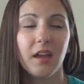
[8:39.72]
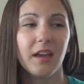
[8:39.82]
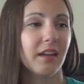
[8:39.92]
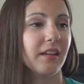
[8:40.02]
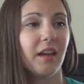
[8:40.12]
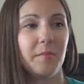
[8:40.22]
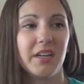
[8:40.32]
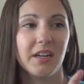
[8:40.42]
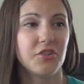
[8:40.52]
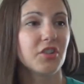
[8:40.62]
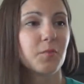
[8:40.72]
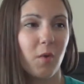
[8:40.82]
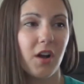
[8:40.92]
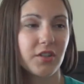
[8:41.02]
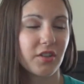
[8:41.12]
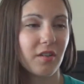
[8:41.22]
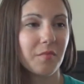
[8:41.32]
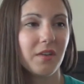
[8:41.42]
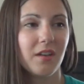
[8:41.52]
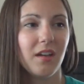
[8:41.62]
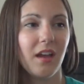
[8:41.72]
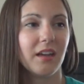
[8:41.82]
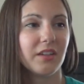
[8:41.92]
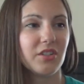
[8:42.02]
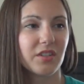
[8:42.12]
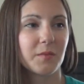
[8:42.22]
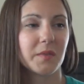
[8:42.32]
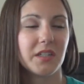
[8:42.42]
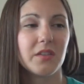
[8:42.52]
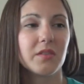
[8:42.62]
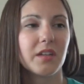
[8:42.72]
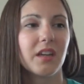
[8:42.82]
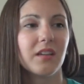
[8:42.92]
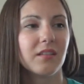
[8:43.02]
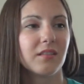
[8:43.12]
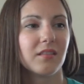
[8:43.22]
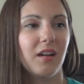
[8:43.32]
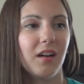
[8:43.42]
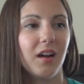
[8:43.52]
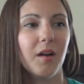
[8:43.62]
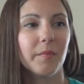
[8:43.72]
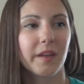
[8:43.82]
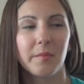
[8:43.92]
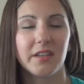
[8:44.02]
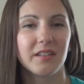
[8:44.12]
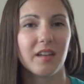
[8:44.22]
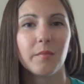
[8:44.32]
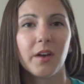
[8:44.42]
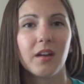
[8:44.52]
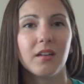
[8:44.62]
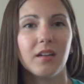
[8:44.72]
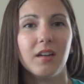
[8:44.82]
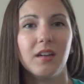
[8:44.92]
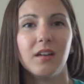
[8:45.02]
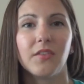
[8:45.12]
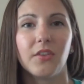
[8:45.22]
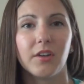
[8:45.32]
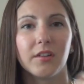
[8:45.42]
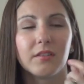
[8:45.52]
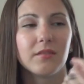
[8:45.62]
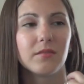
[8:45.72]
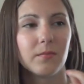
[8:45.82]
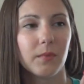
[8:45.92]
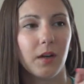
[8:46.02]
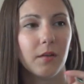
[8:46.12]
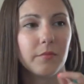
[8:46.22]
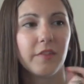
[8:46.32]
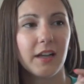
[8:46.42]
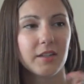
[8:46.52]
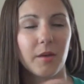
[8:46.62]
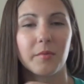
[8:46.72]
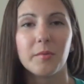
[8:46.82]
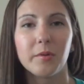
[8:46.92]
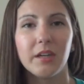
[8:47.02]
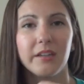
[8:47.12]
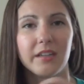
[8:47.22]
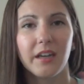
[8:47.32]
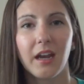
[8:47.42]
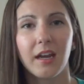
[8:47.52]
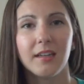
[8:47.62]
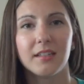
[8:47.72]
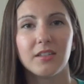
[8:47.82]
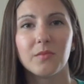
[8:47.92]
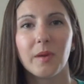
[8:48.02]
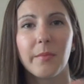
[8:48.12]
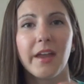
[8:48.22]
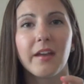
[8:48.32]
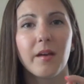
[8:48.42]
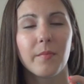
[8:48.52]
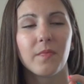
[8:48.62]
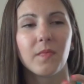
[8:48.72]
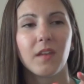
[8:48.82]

And I mean, I just washed them and I just was using um, like my Sigma the um, flat top kabuki today to do my makeup.